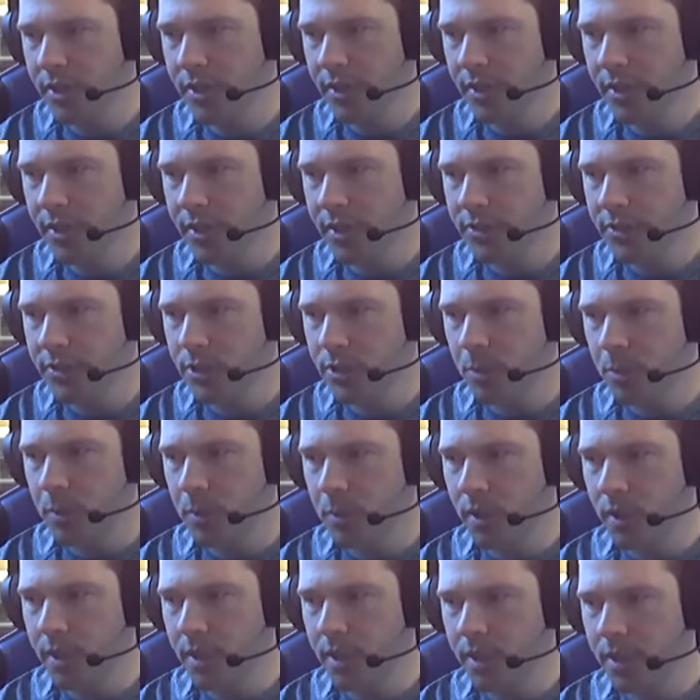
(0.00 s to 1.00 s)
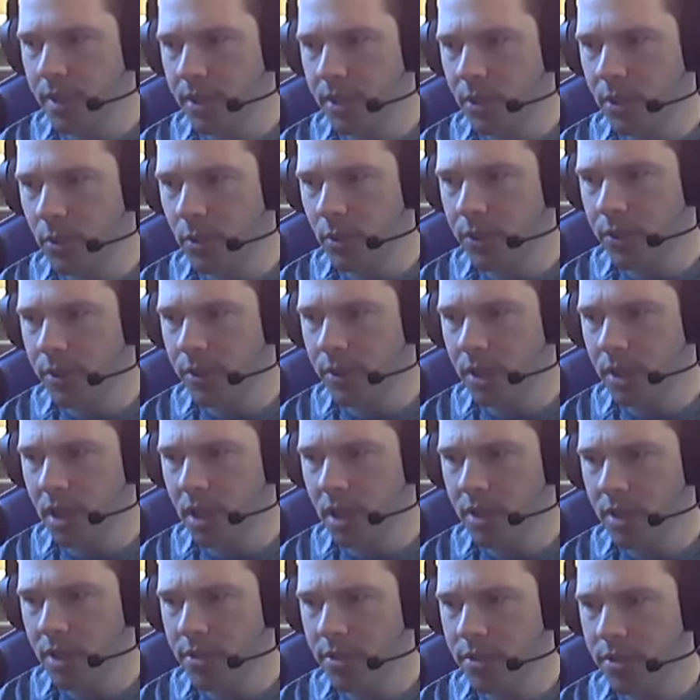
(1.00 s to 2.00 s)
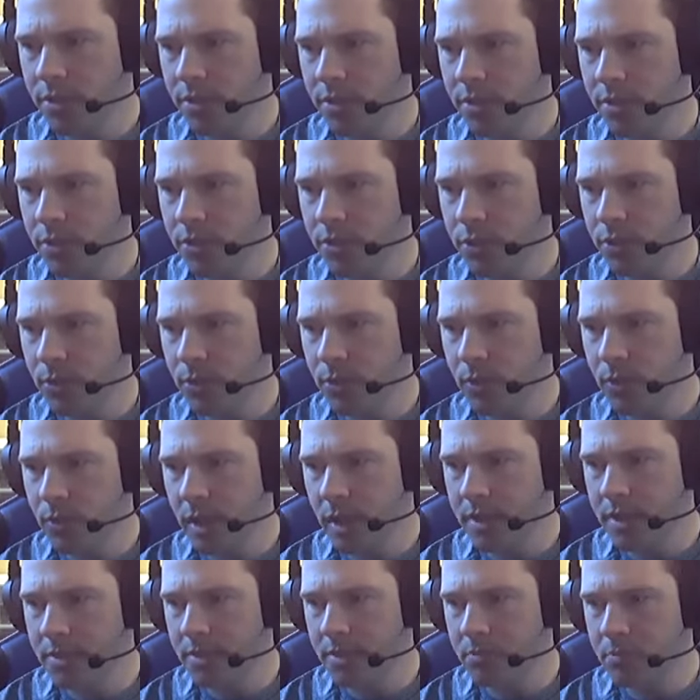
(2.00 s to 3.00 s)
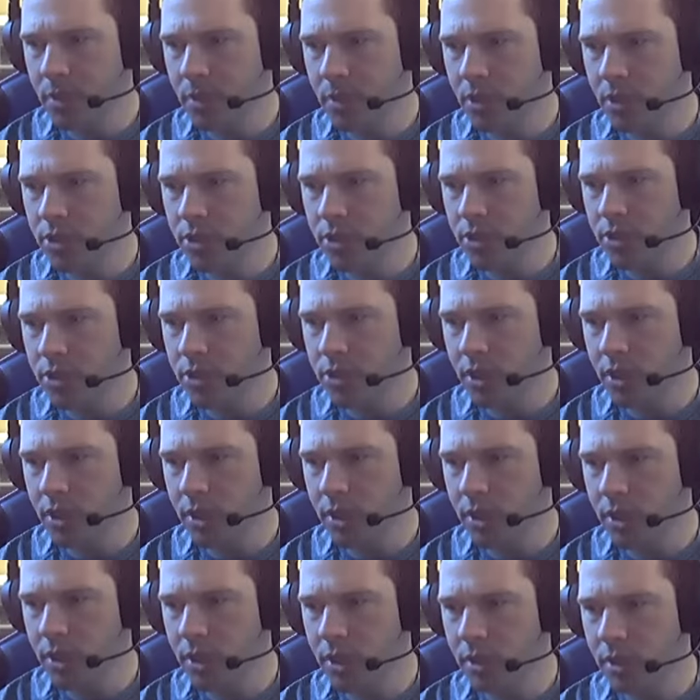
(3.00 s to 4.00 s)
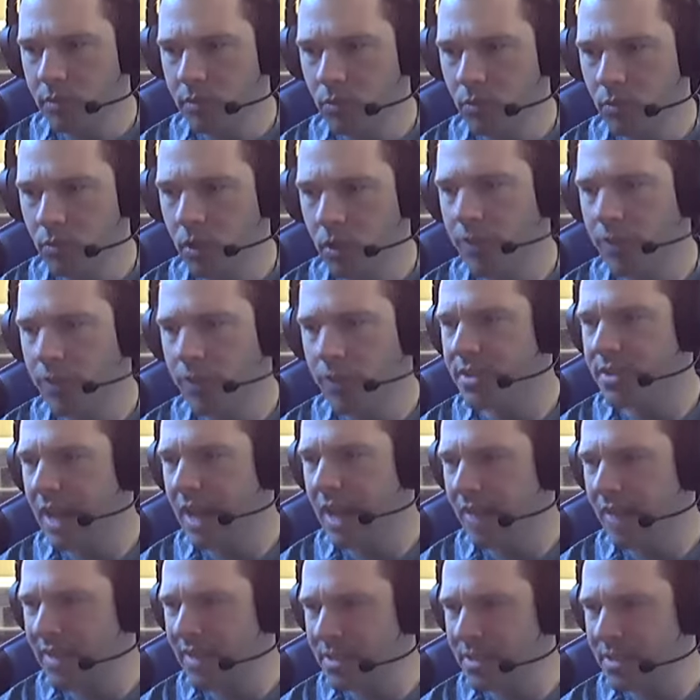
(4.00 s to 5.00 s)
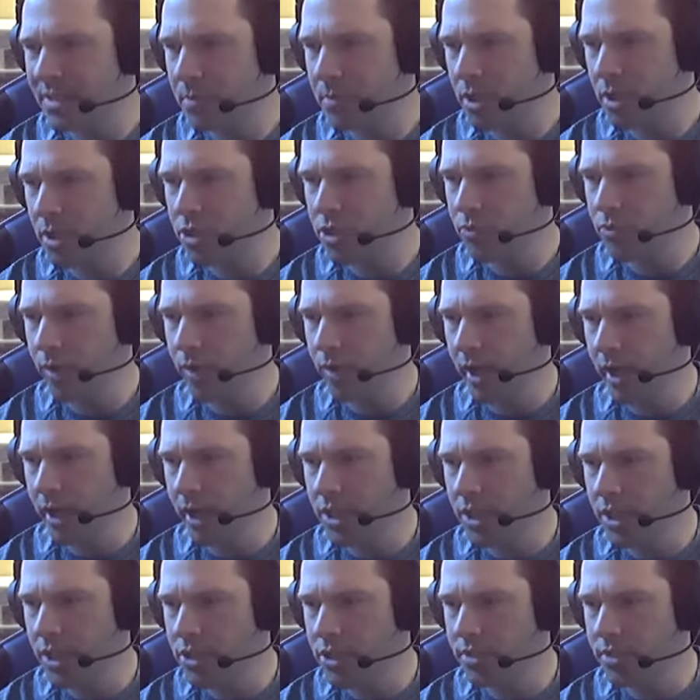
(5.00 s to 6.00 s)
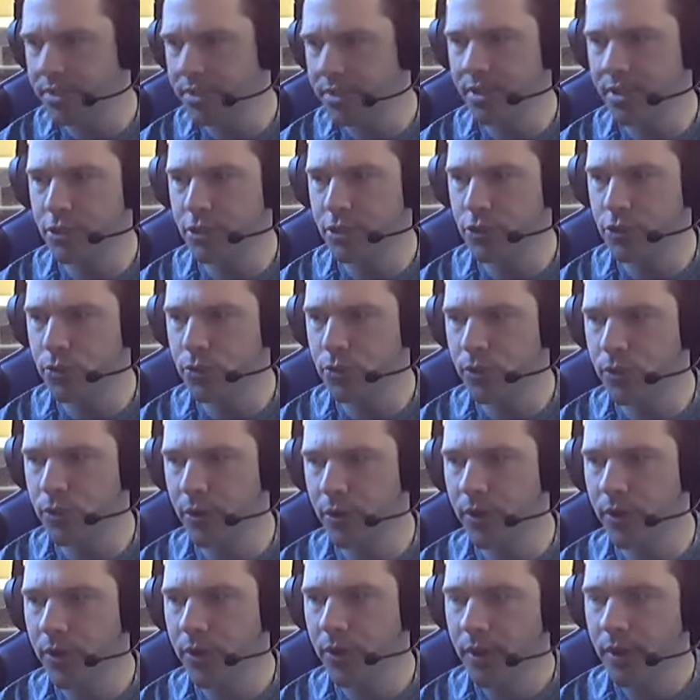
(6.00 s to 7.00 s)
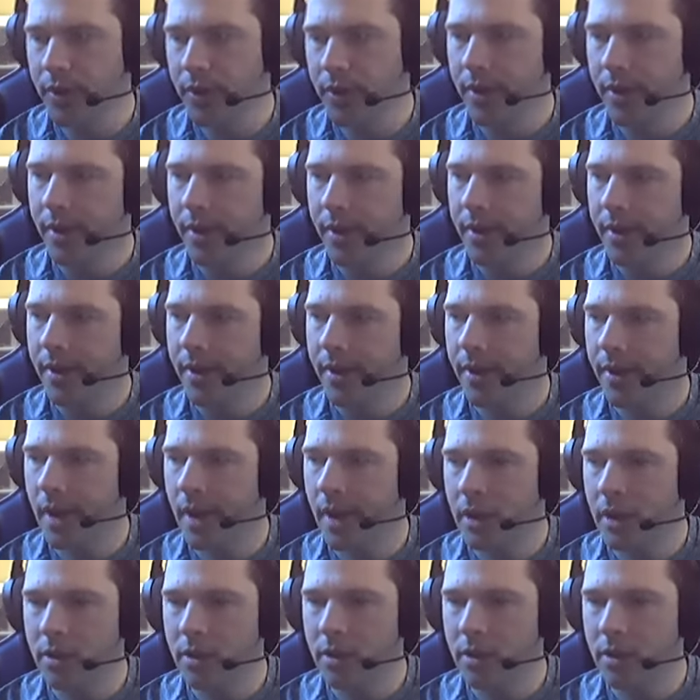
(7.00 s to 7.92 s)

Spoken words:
So apparently the golden gun doesn't do as much. Well, doesn't have as much range. A 6 shooter. I'm not